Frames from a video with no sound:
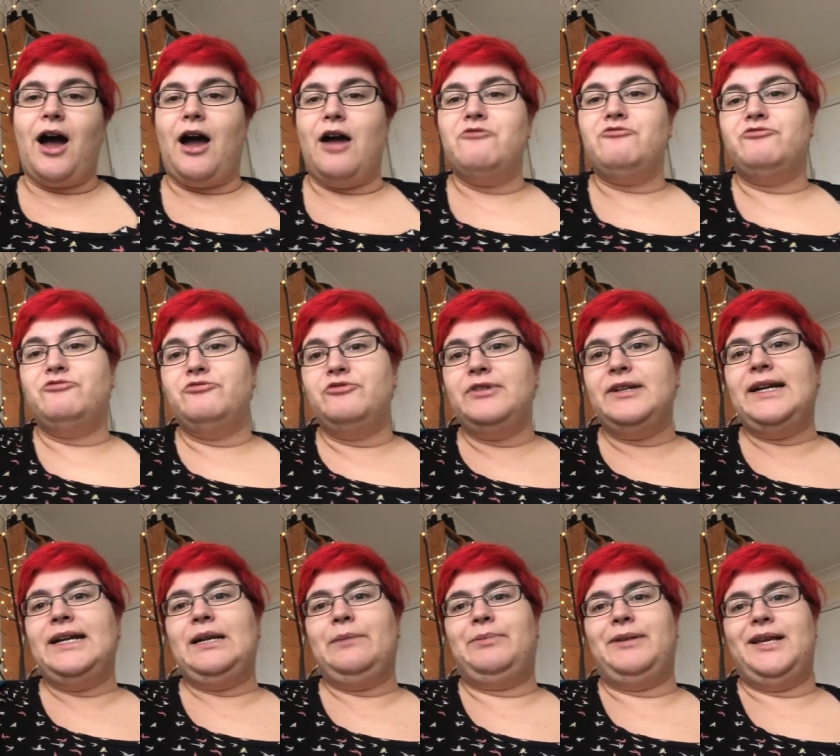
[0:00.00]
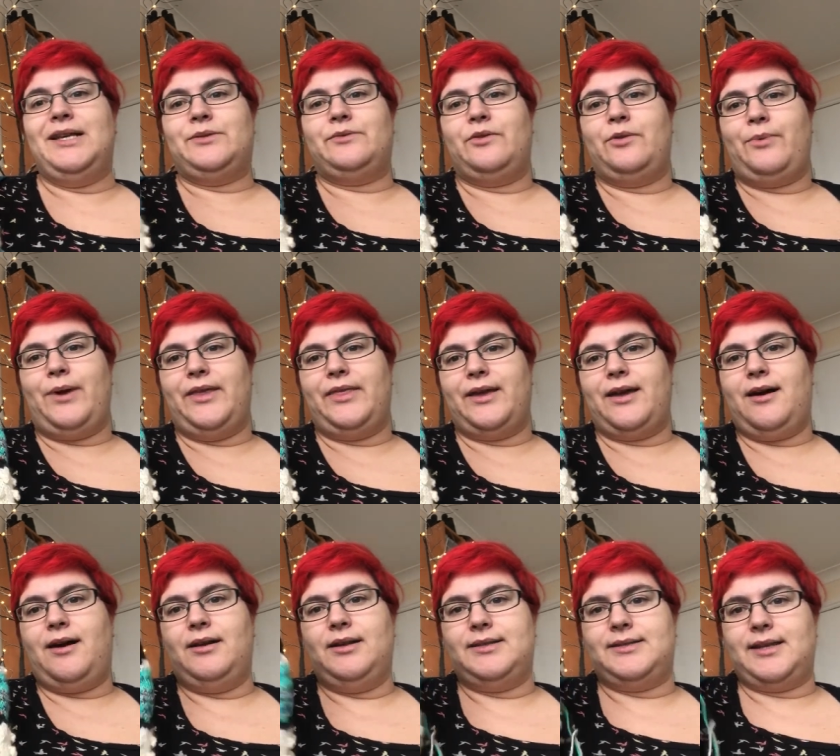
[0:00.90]
I'm really pleased with the way the
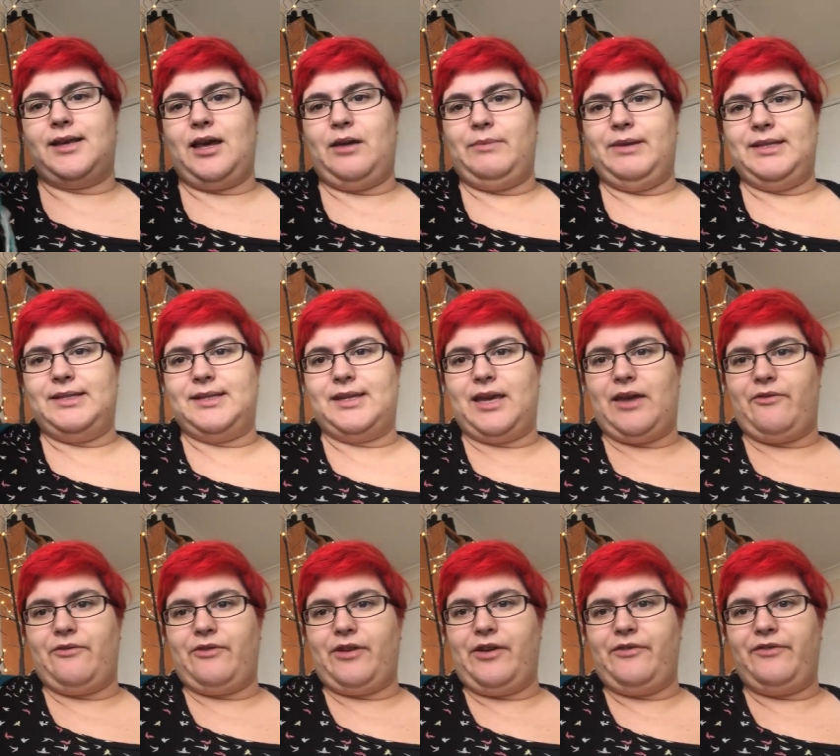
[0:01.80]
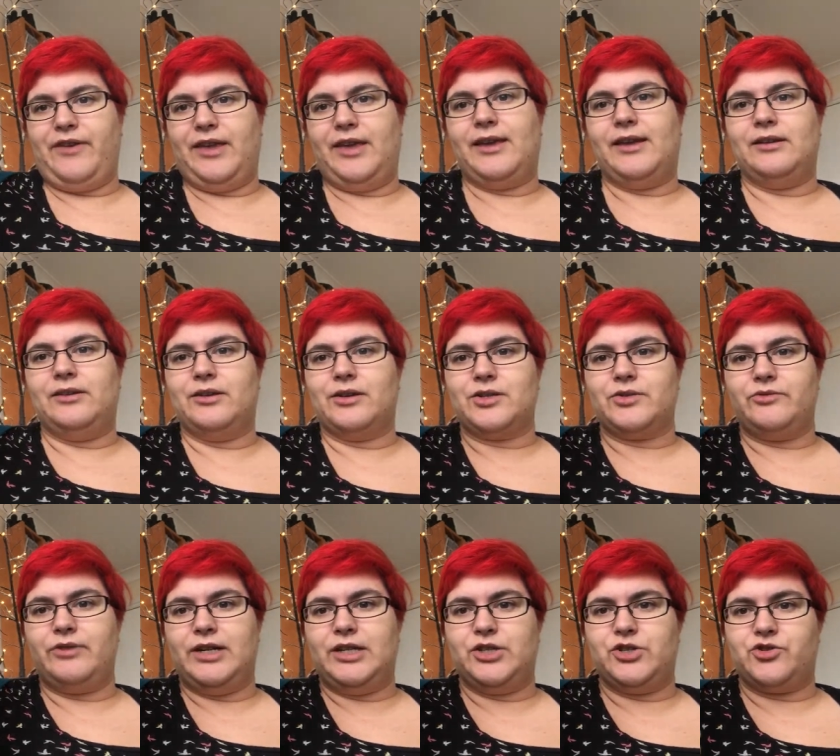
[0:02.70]
colours are coming together. I think it looks
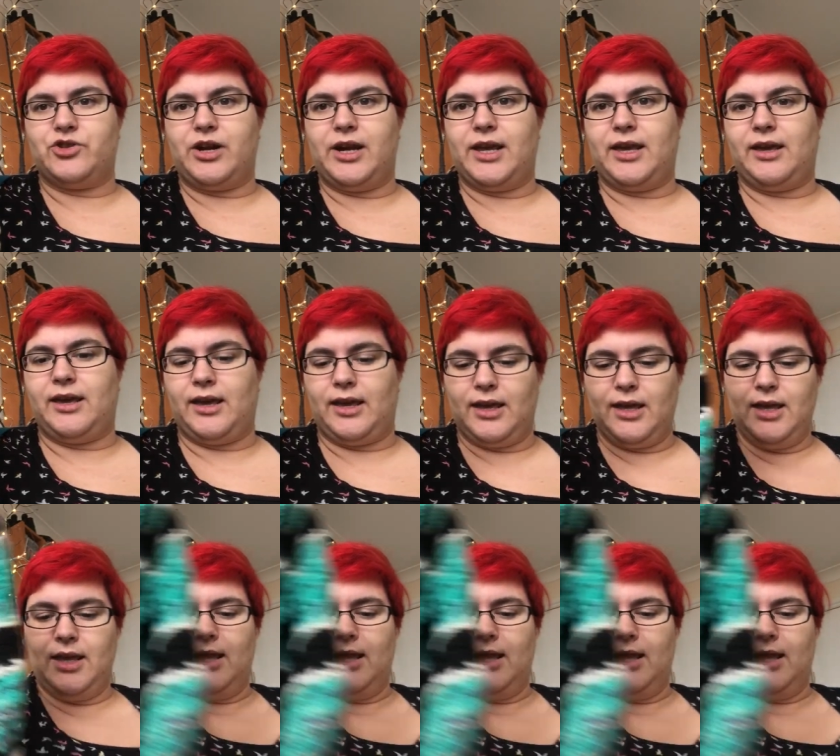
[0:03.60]
really striking.